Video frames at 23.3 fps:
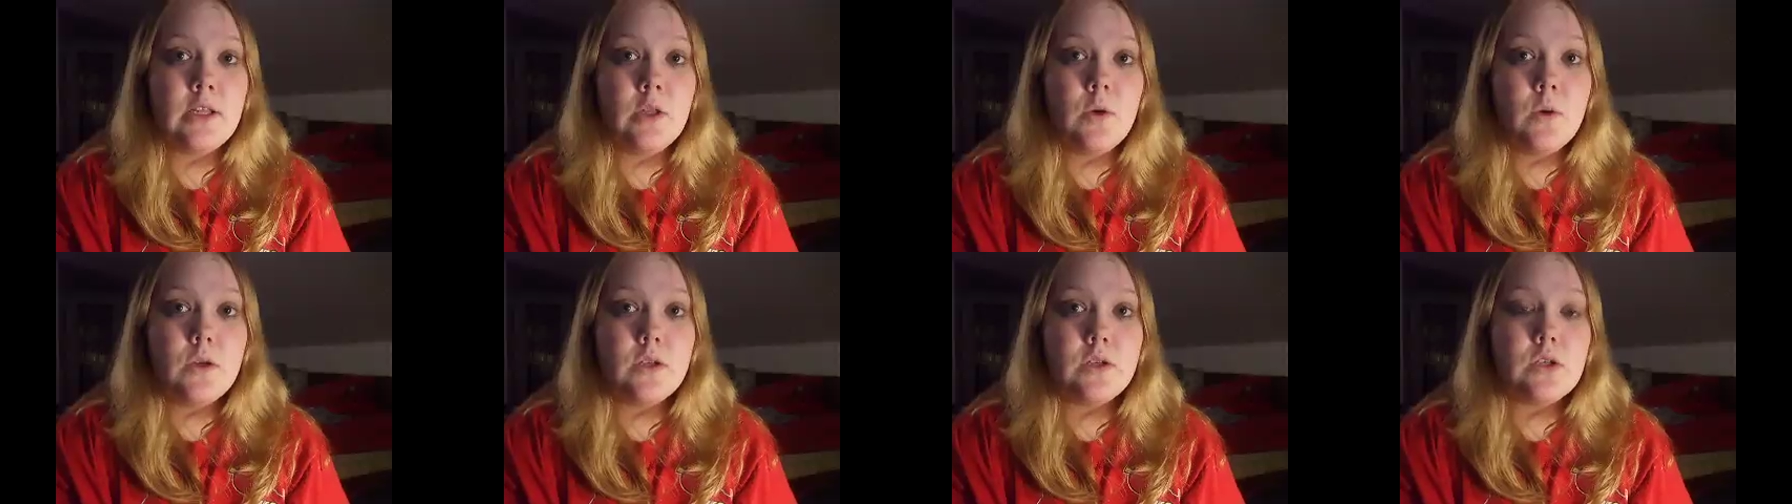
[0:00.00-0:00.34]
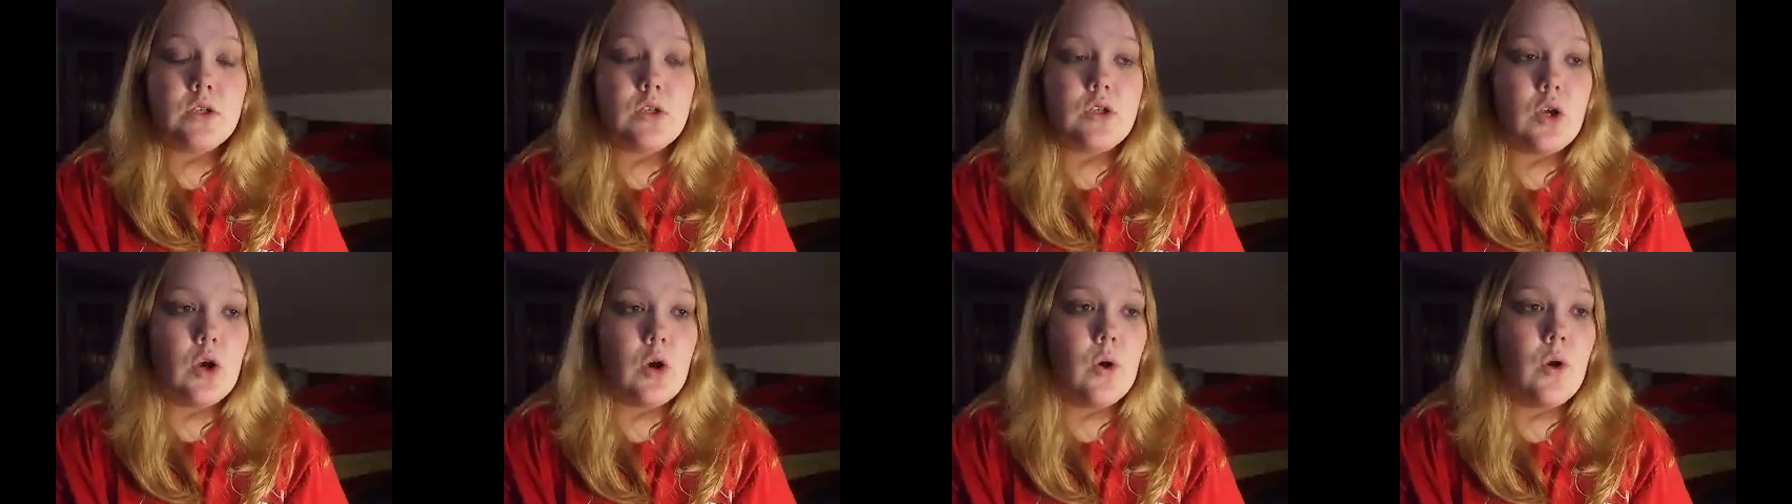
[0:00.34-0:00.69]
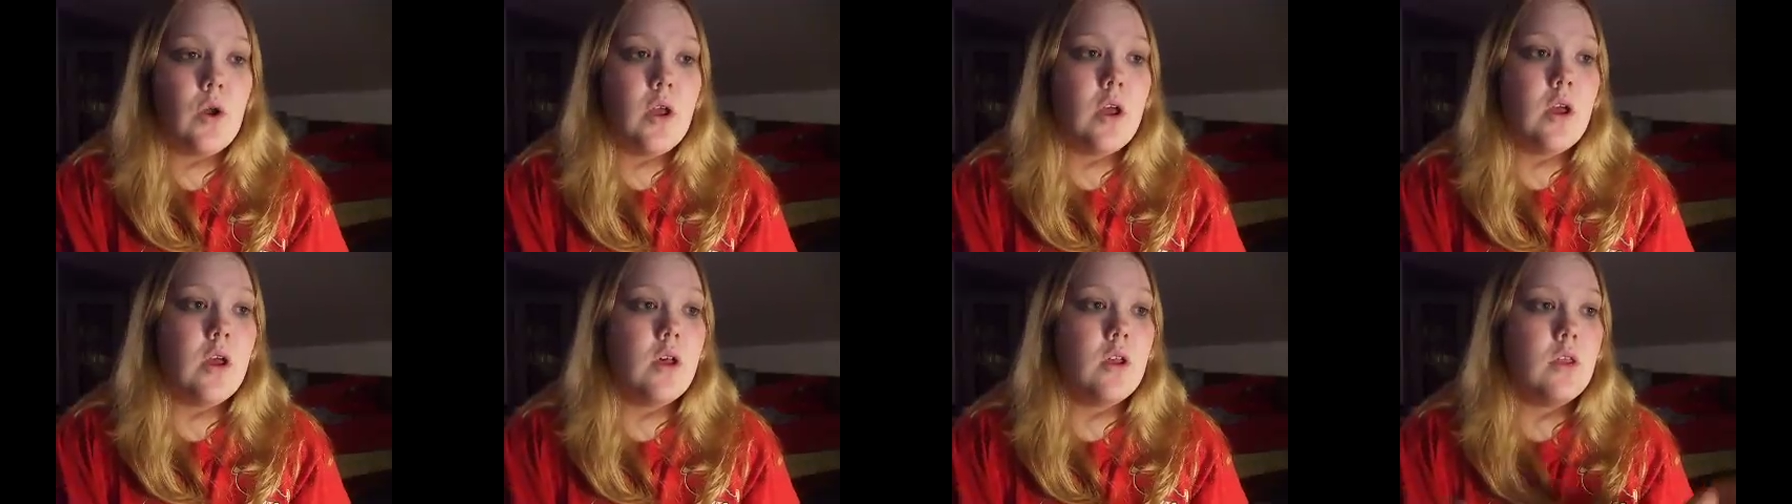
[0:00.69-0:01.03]
Louis, so
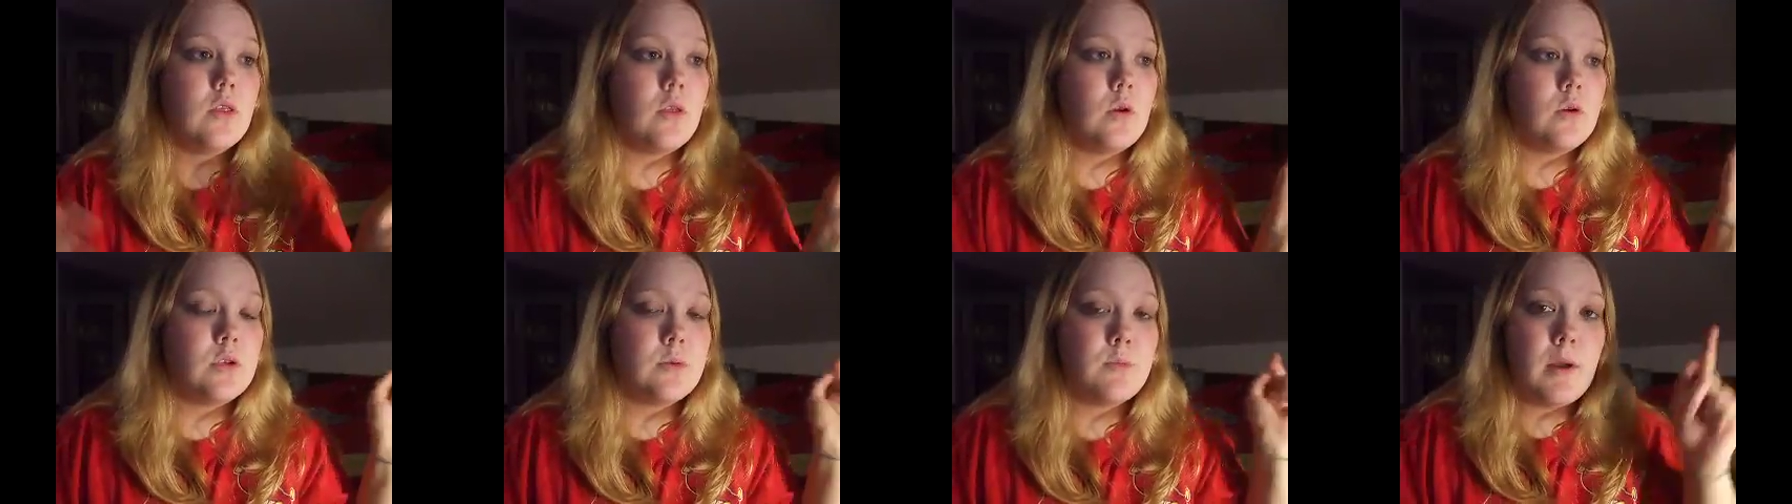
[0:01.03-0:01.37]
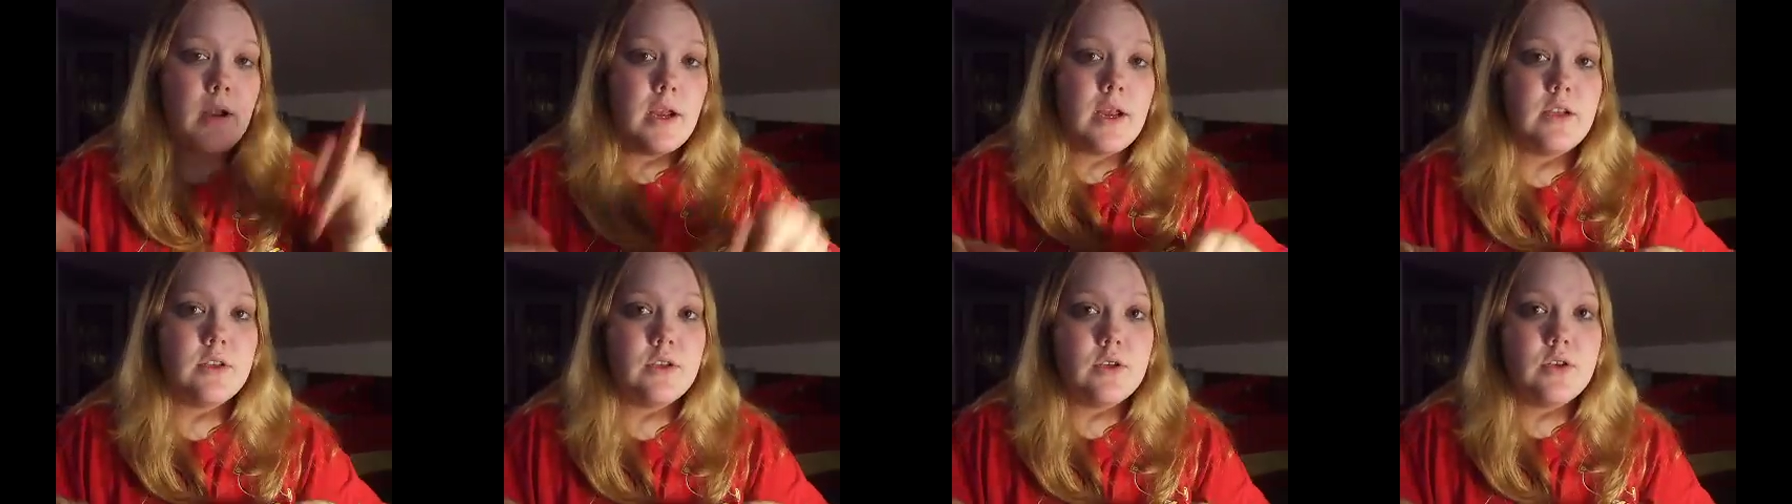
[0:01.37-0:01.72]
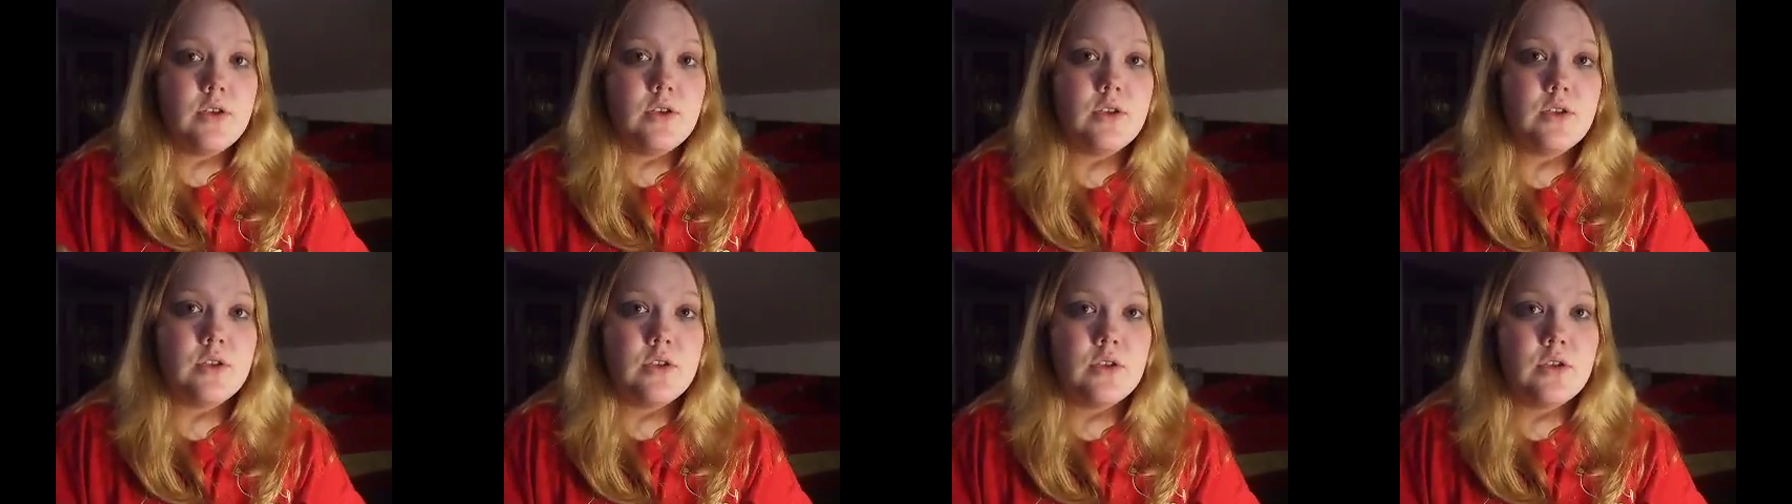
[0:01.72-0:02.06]
those are my
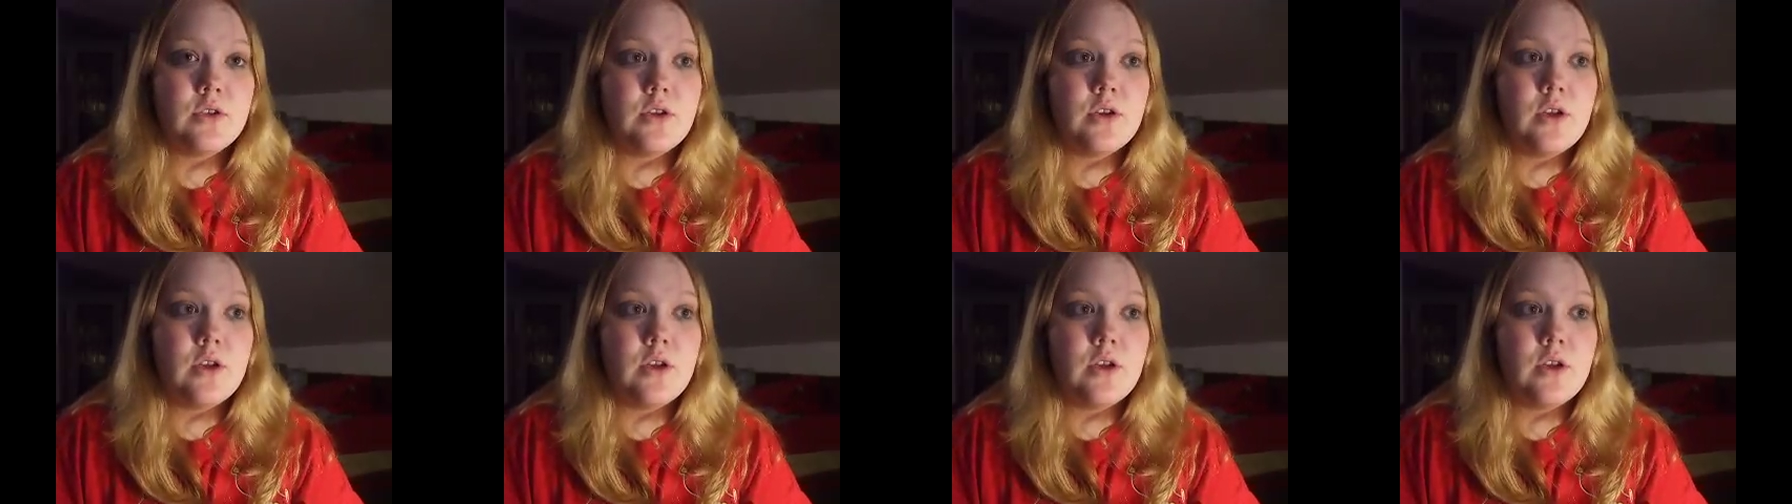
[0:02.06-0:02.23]
answers,